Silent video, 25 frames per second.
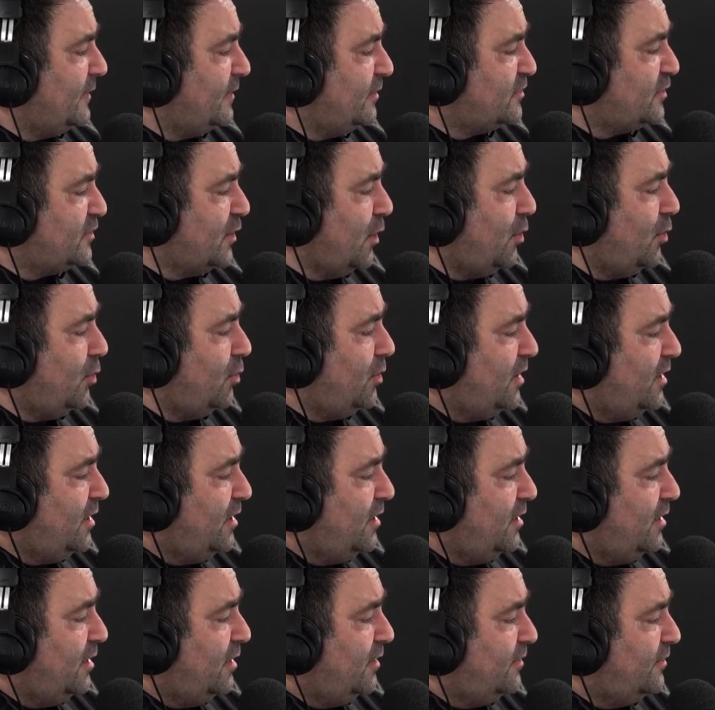so
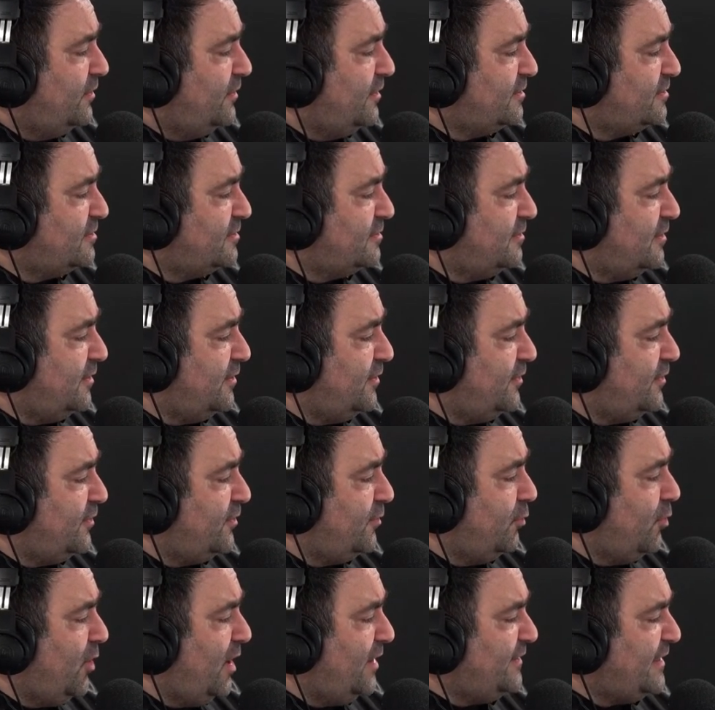the, the,
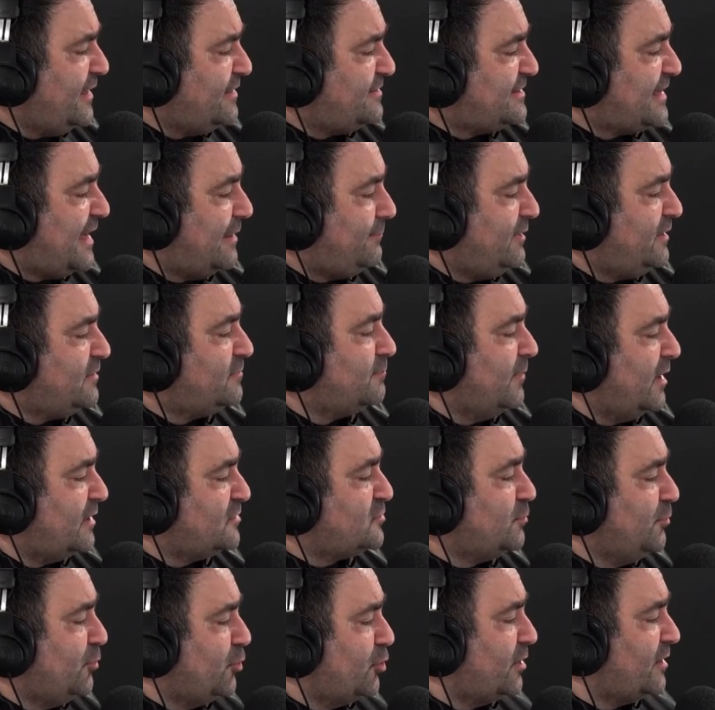the one they sent me is
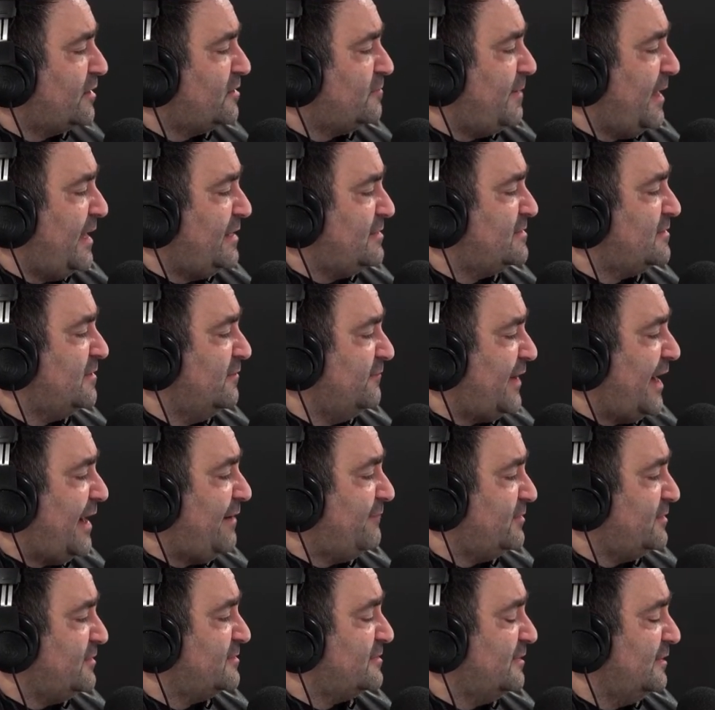much more expensive,
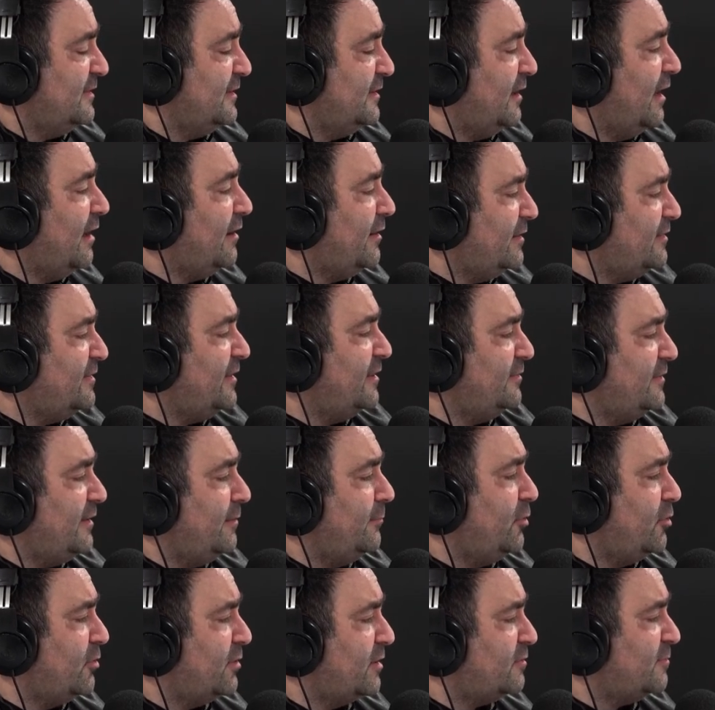obviously. Uh, they're,
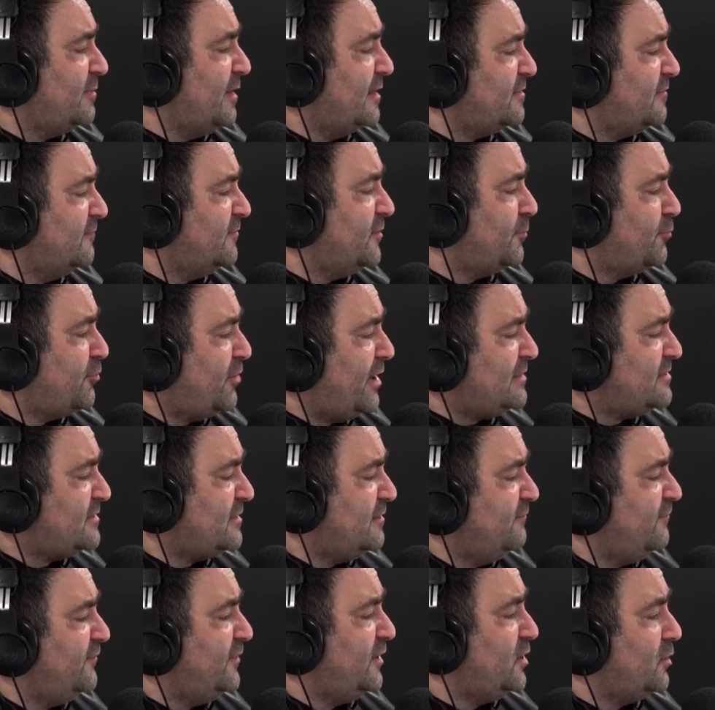they're, more expensive. The press
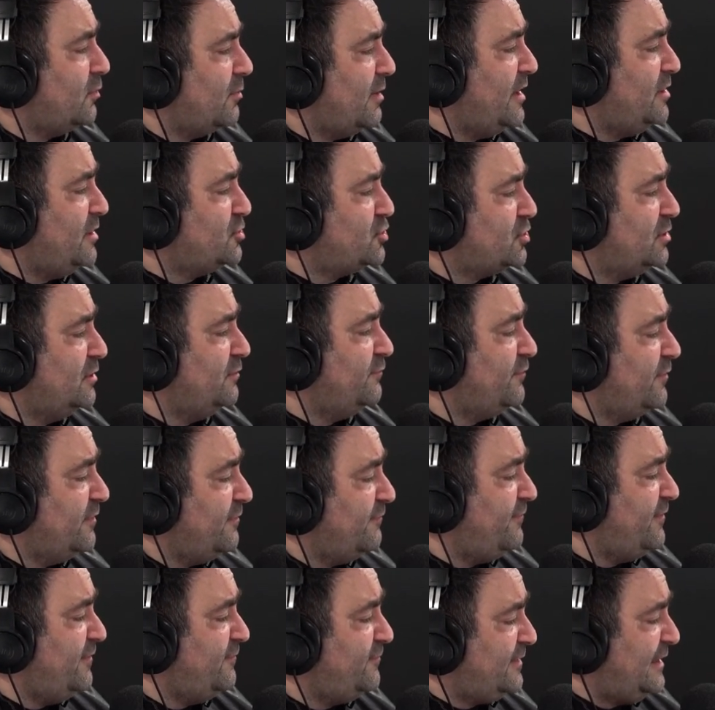configuration for
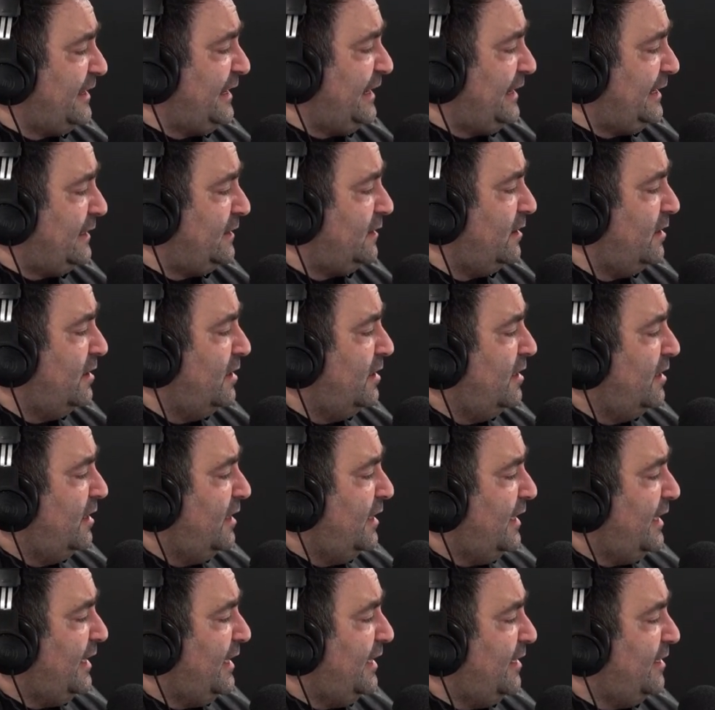the 15
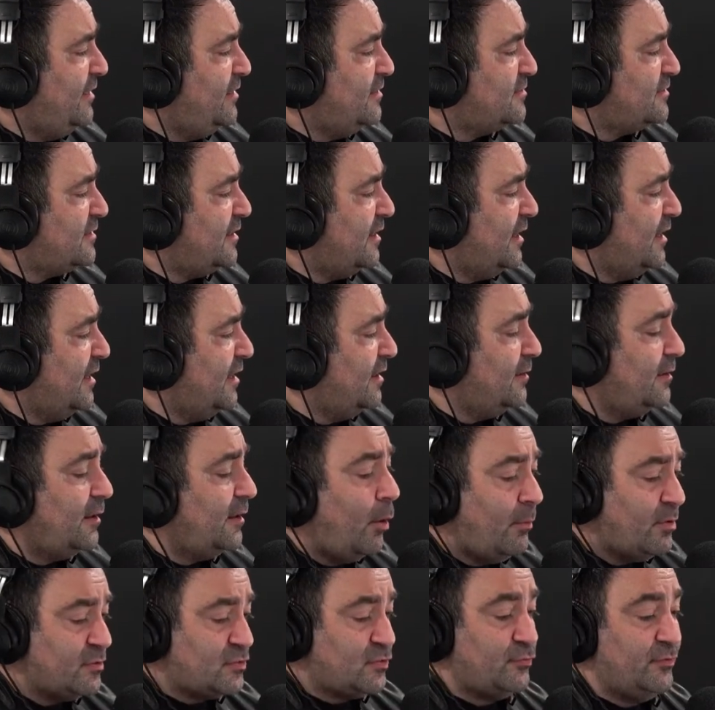is uh,
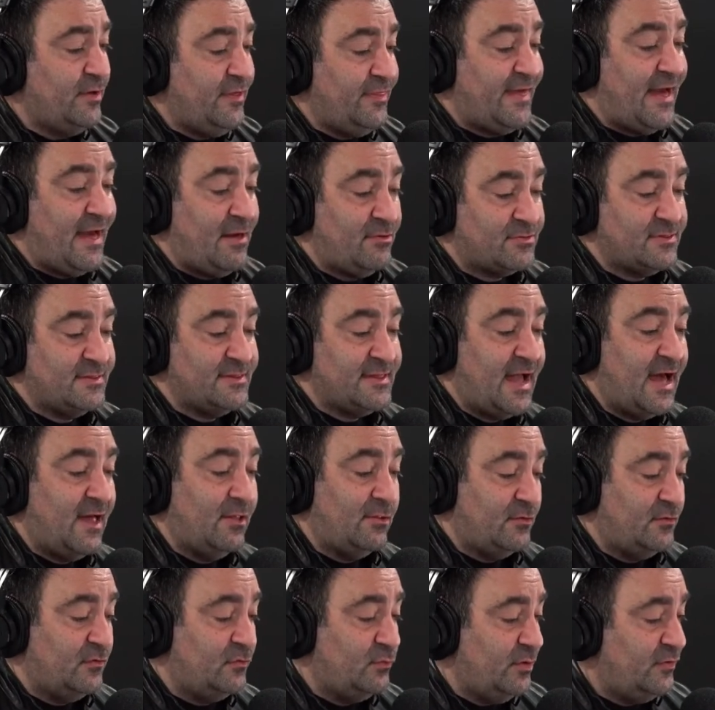almost
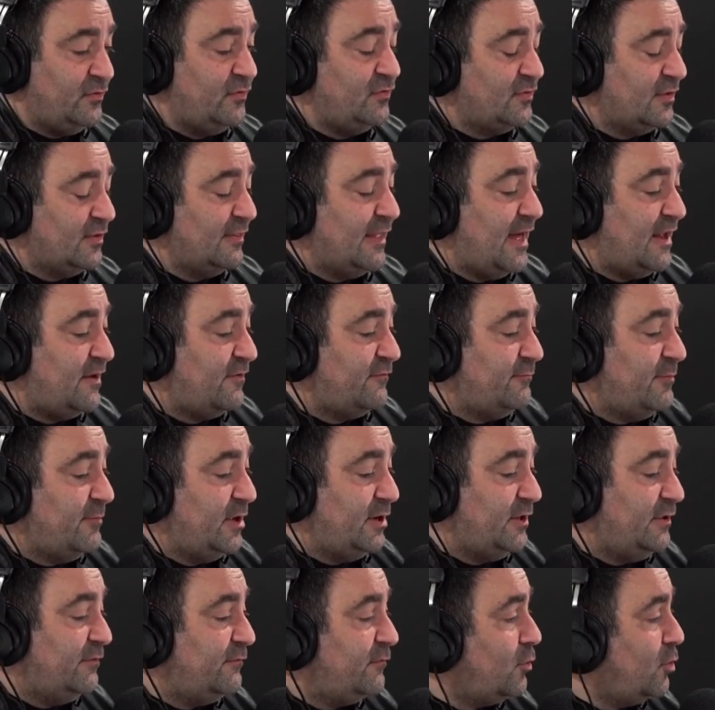$3,000, which is a lot of
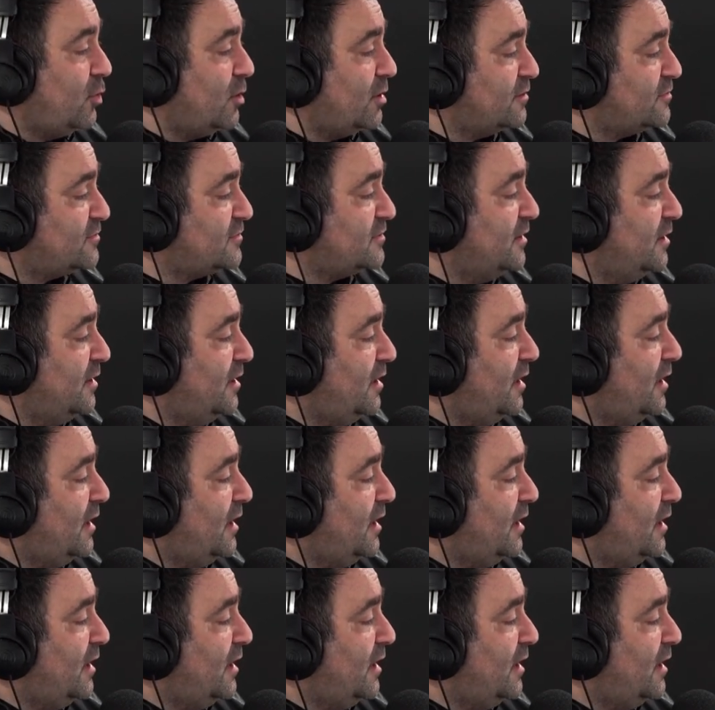money, of course.